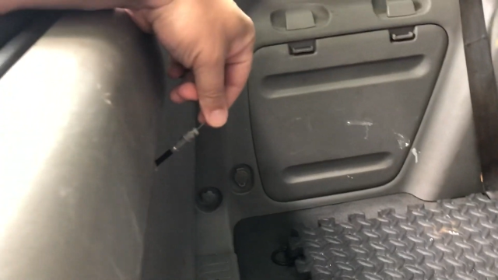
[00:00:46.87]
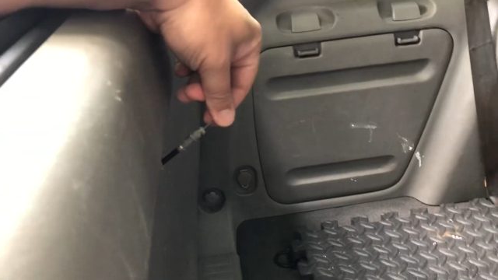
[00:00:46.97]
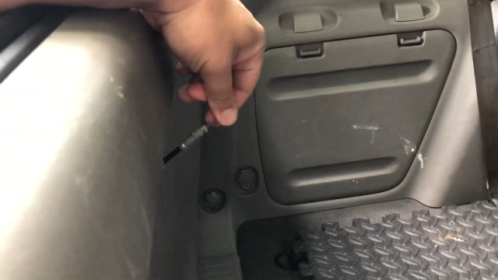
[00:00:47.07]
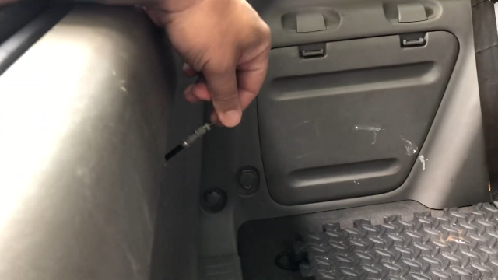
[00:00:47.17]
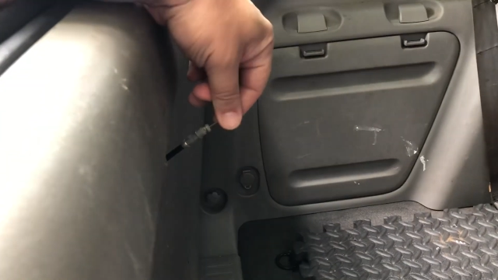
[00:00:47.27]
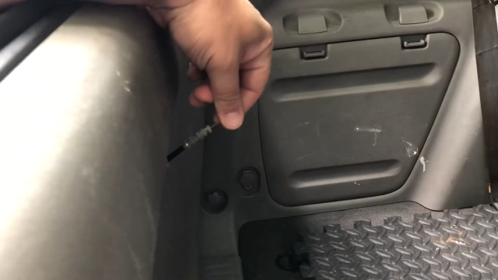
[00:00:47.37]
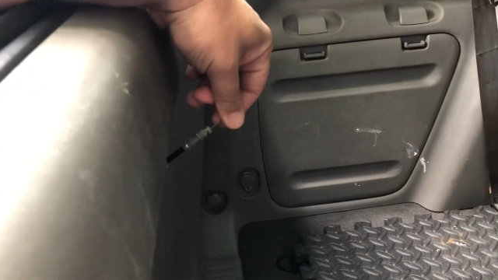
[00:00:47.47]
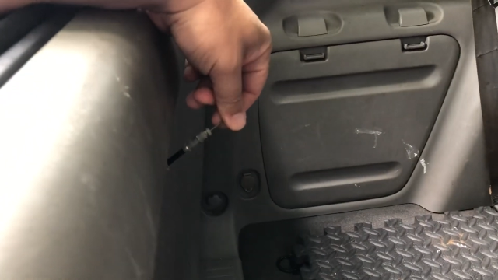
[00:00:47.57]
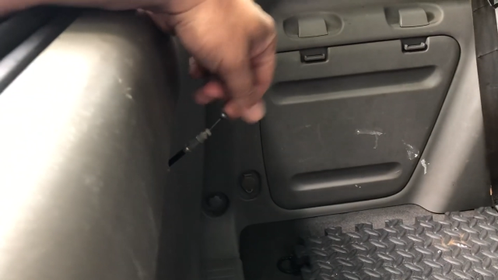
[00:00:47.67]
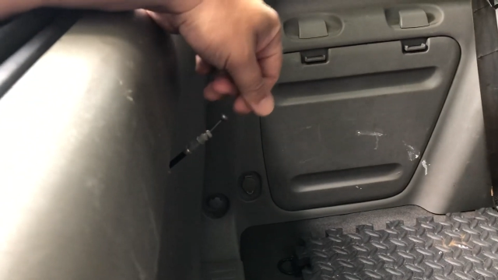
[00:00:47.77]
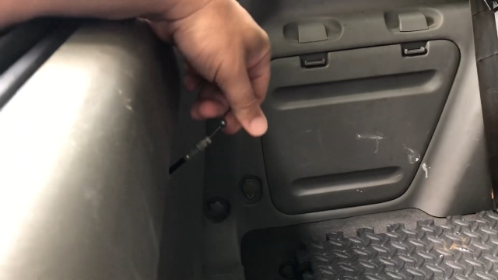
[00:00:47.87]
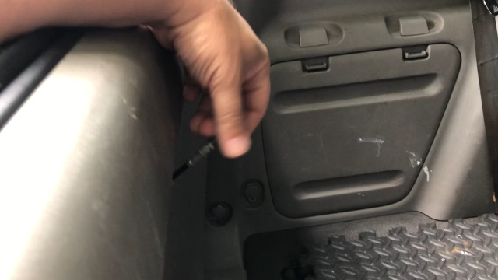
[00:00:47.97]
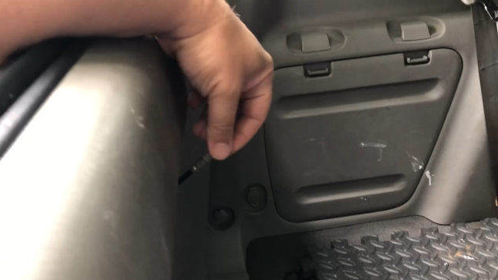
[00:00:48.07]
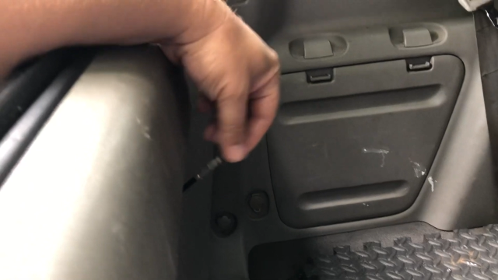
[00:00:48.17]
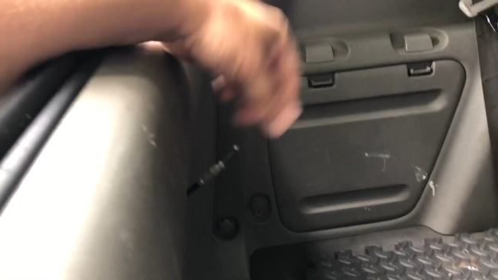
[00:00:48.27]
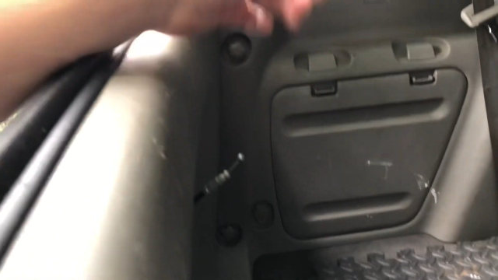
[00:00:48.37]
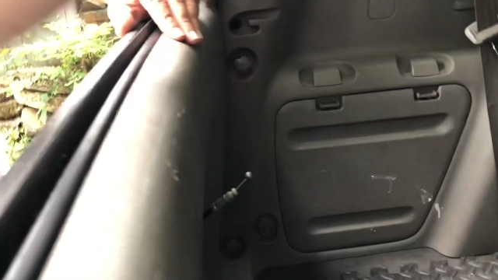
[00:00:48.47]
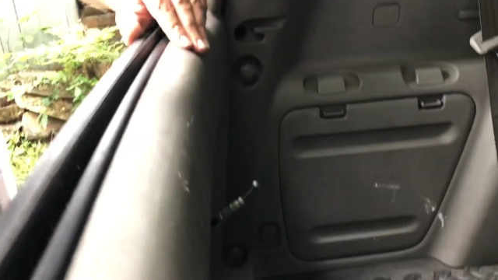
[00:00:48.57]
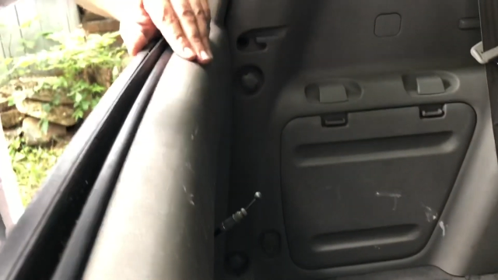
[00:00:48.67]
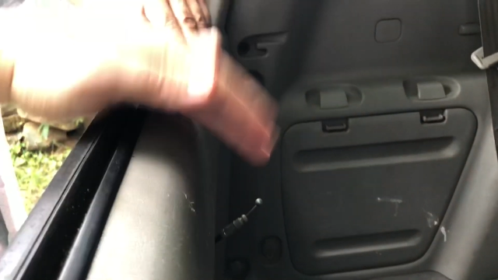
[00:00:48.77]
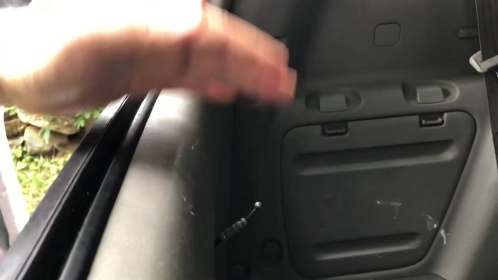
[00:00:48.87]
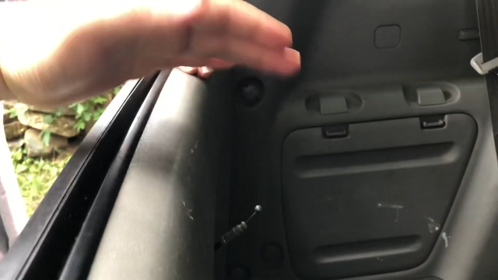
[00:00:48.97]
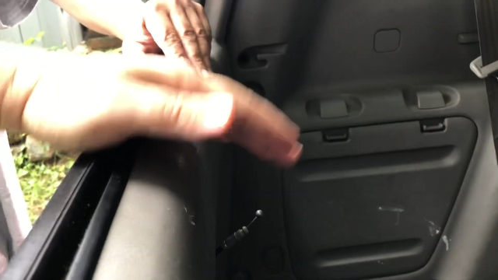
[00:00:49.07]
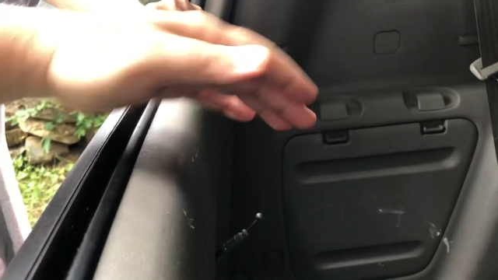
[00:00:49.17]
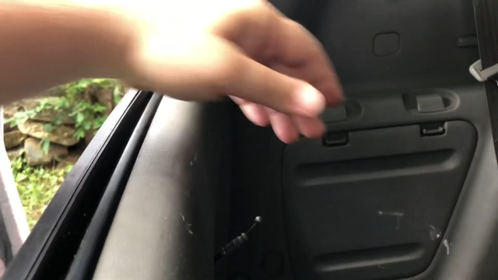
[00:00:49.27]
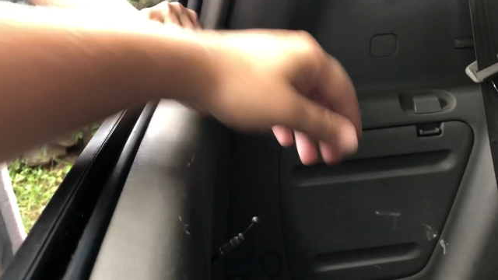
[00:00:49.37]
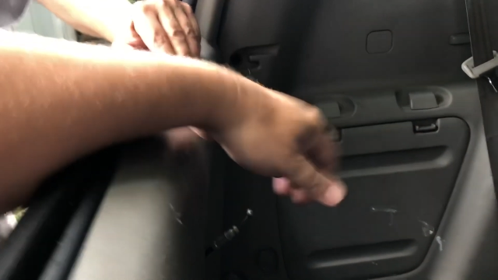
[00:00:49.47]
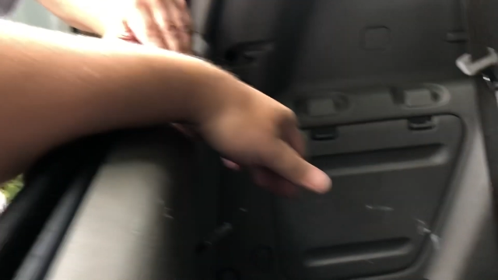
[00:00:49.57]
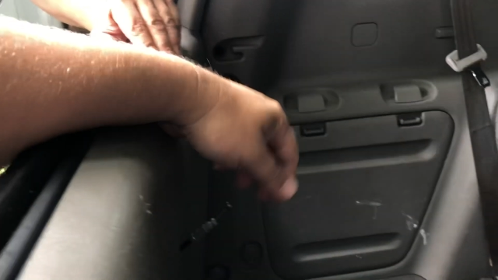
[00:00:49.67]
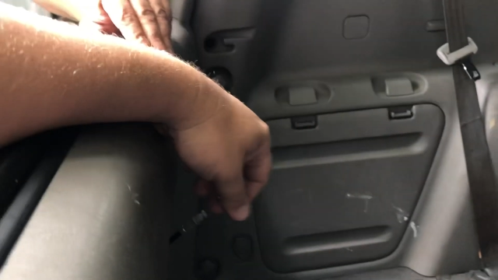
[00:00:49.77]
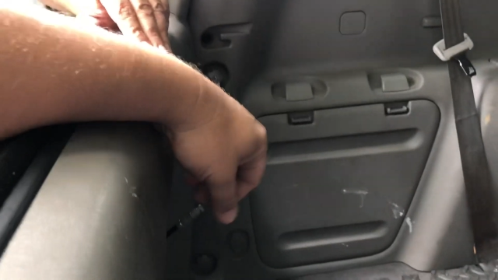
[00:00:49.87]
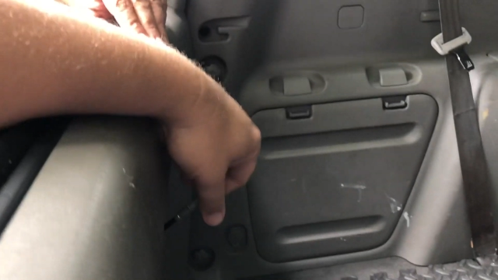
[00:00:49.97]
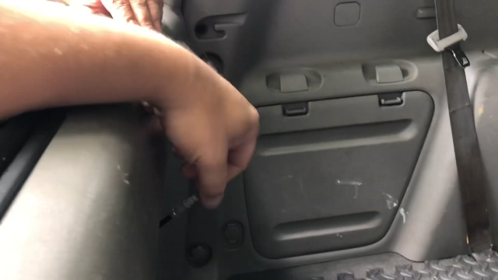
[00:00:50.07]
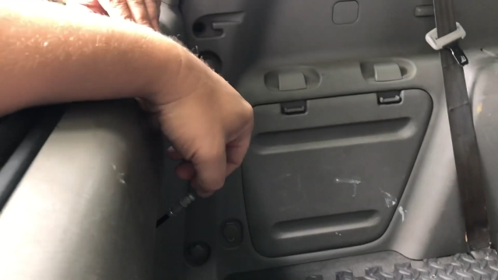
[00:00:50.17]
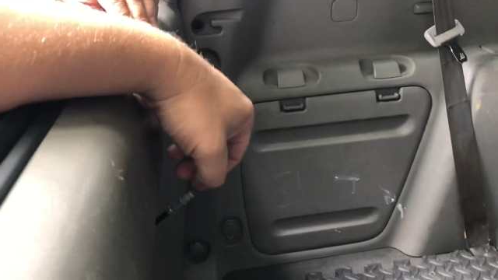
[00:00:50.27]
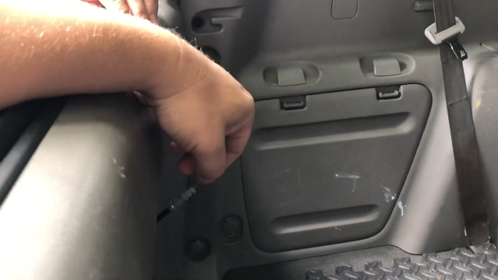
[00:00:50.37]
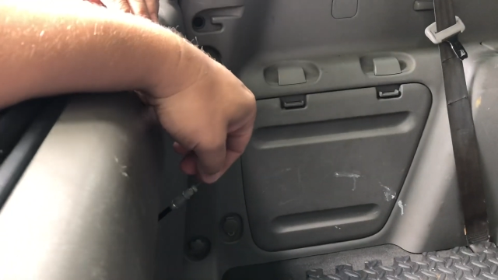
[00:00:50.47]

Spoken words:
No face is visible, so there are no lips to read.